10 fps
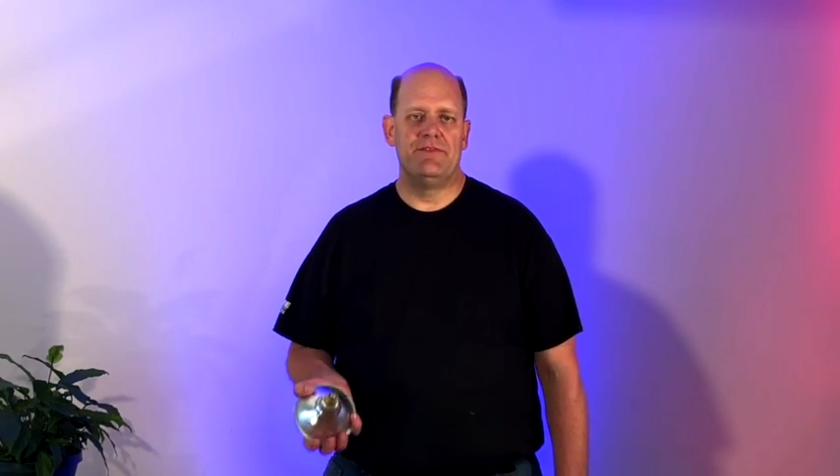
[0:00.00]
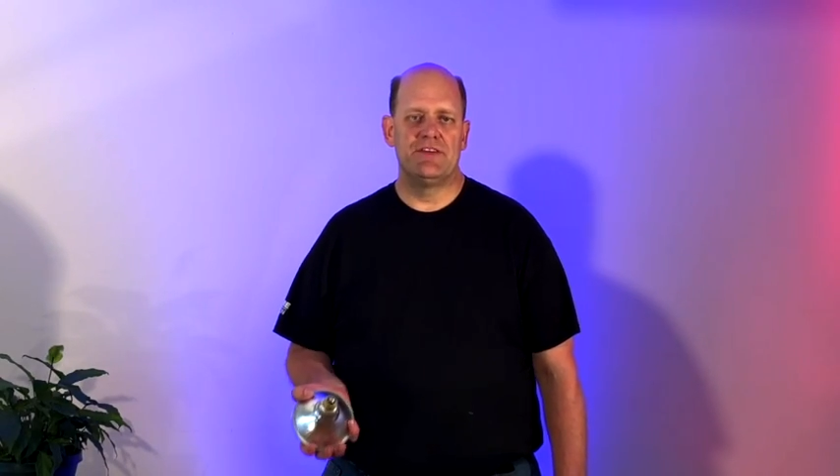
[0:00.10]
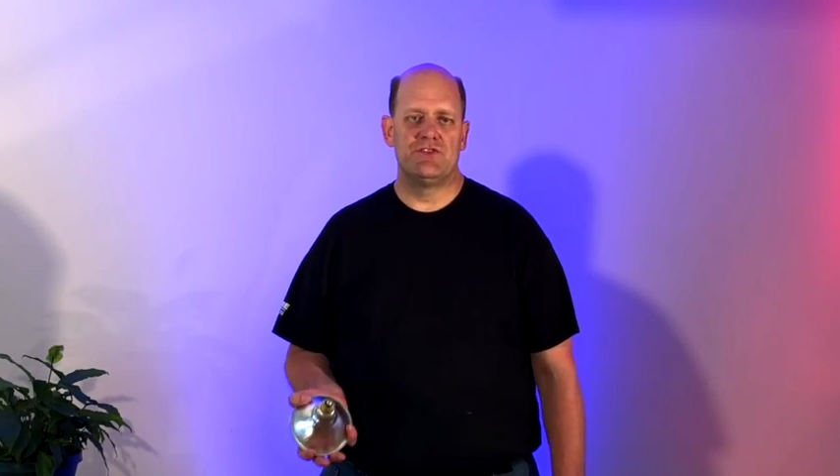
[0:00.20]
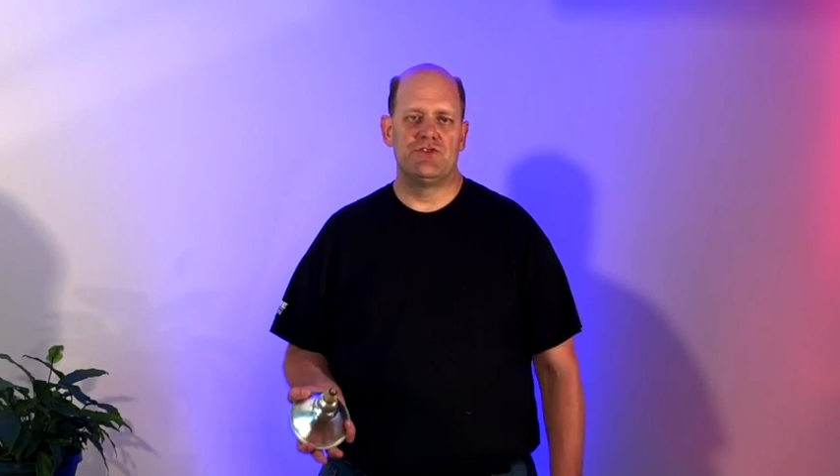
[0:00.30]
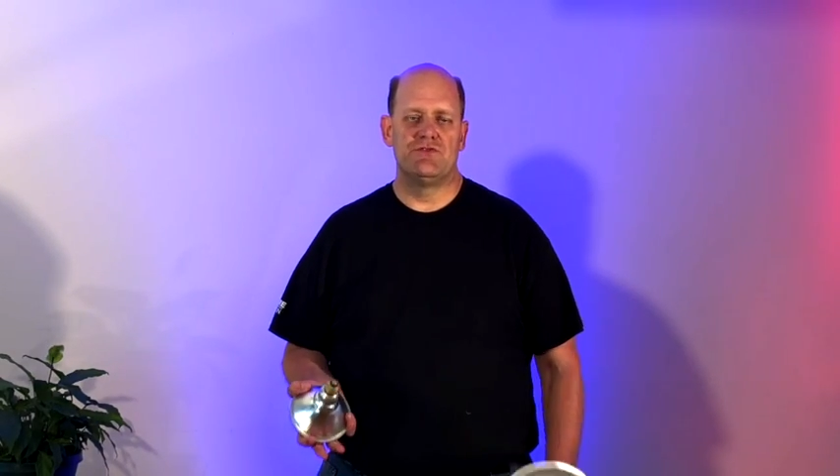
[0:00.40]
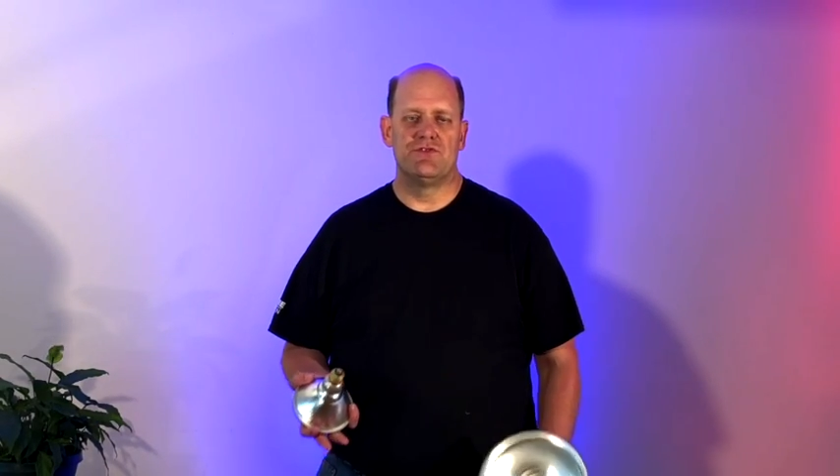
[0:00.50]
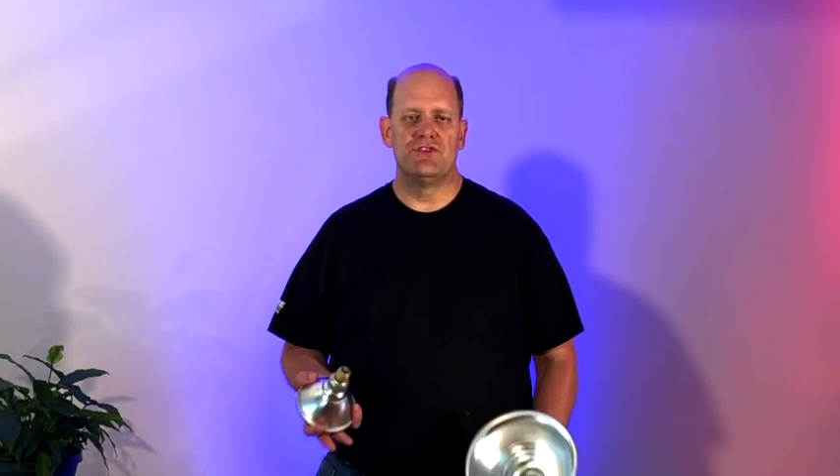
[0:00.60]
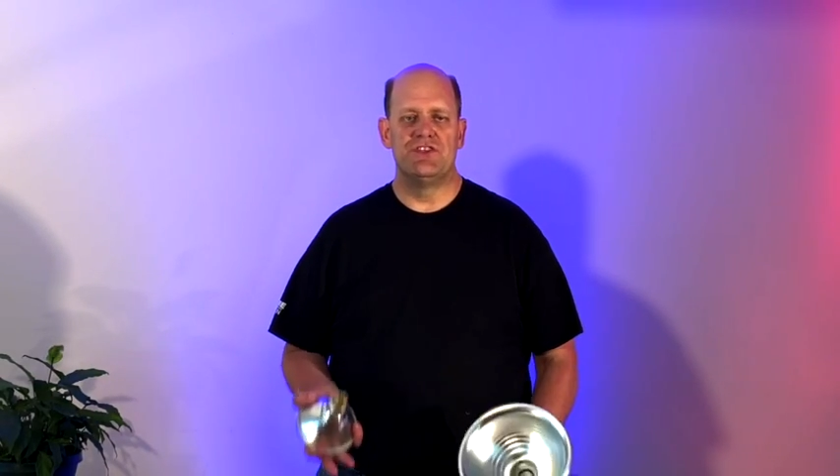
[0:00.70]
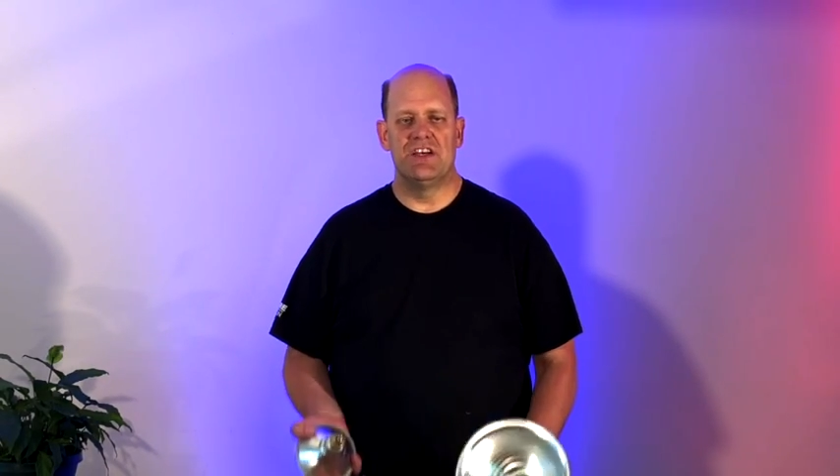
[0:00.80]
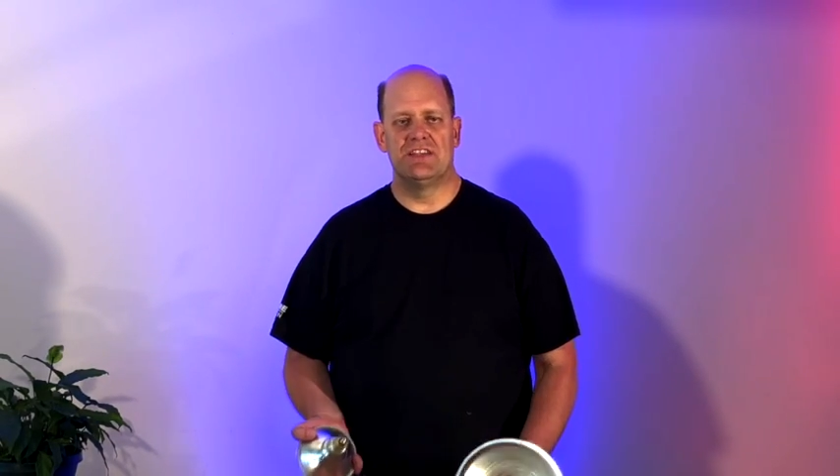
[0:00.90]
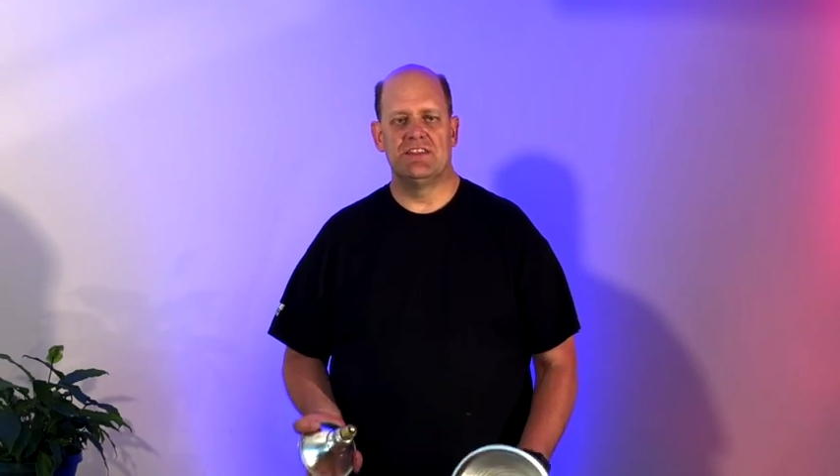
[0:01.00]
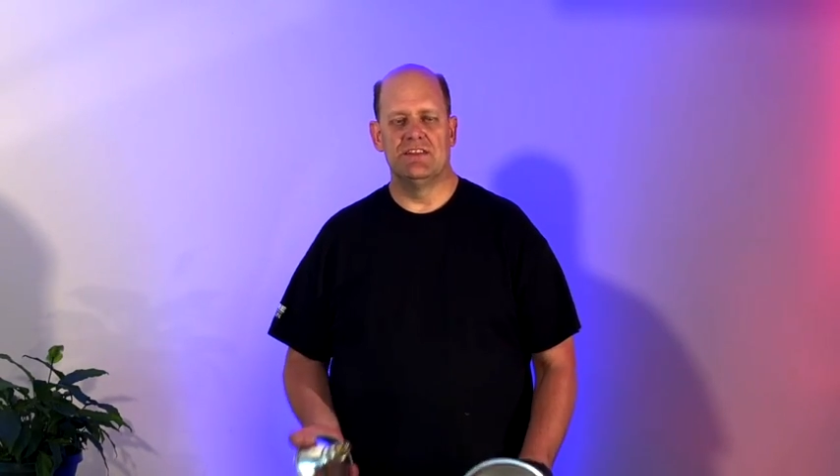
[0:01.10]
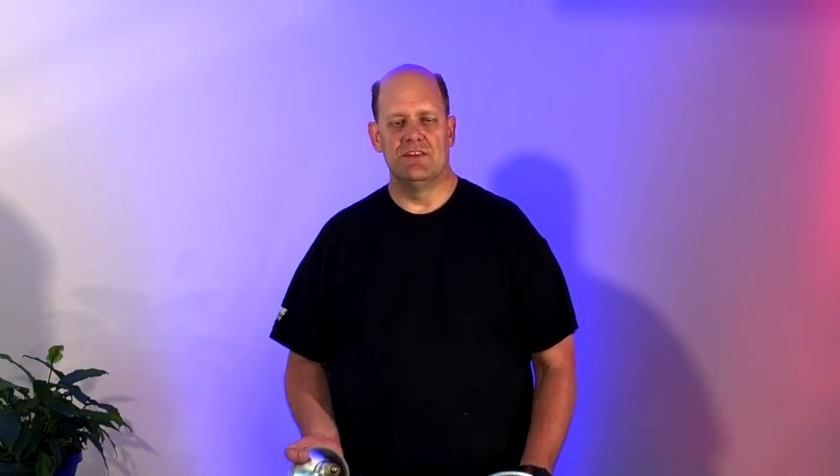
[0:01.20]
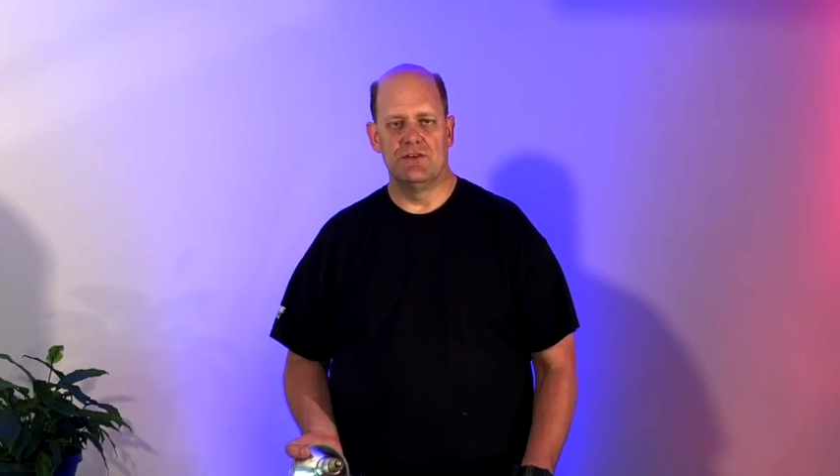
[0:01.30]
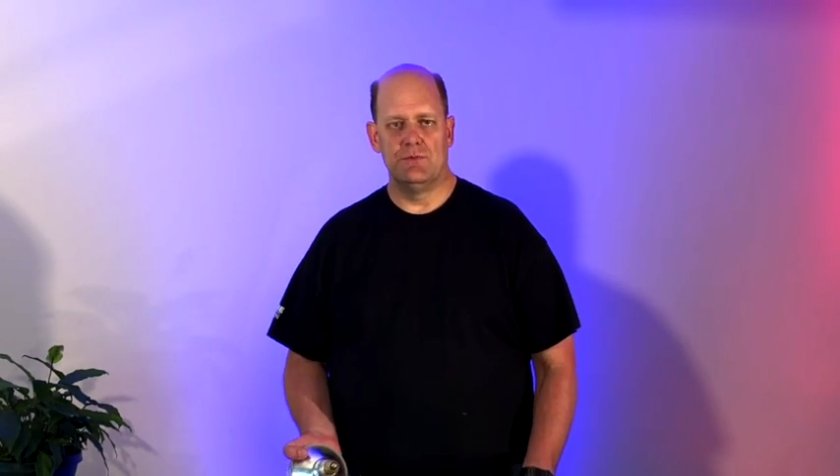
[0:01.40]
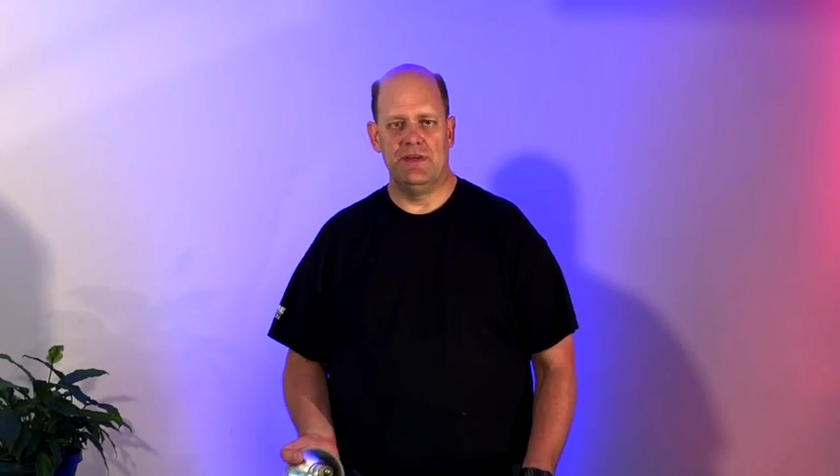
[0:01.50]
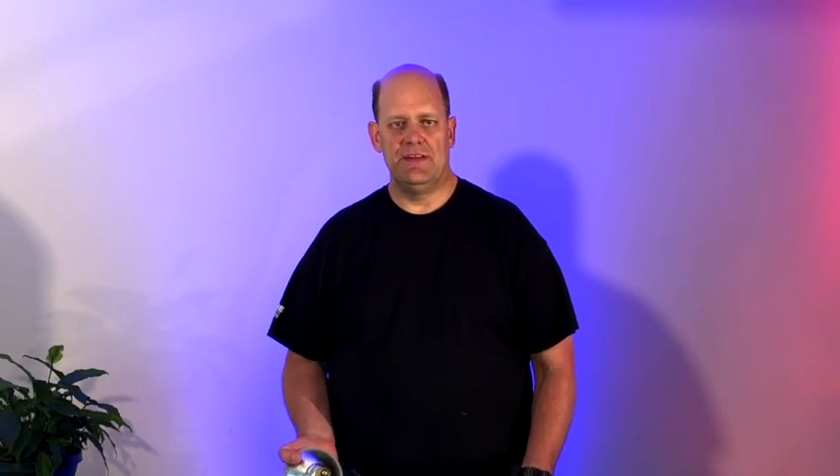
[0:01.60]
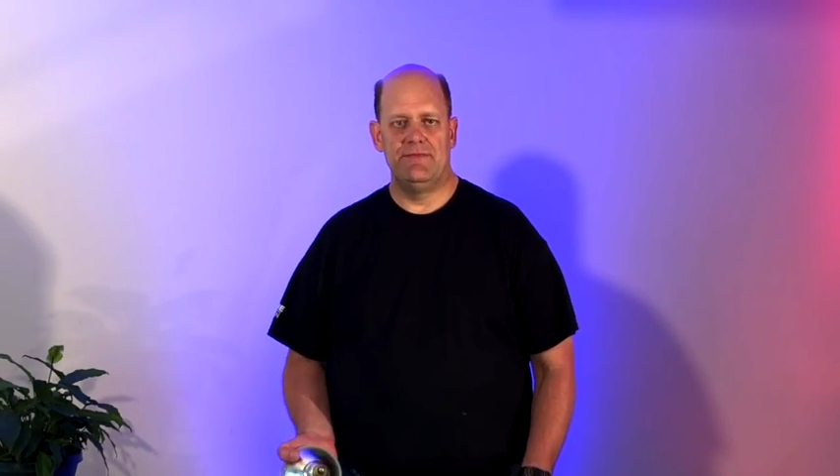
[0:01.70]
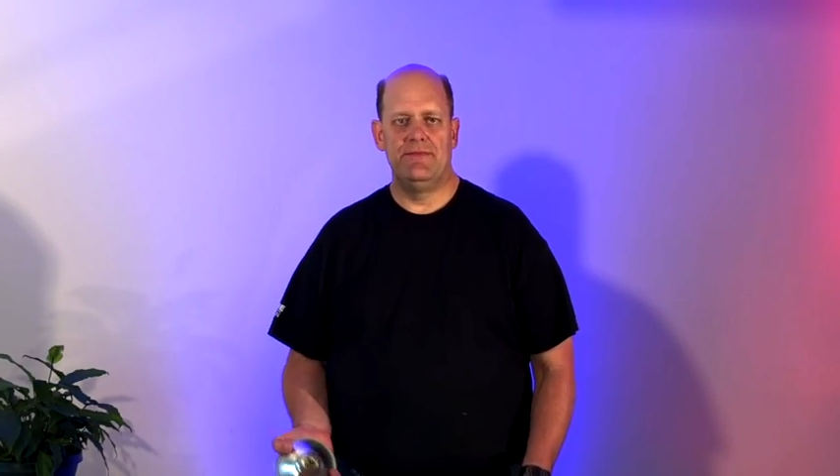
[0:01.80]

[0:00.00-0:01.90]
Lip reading: fixtures for just a little bit.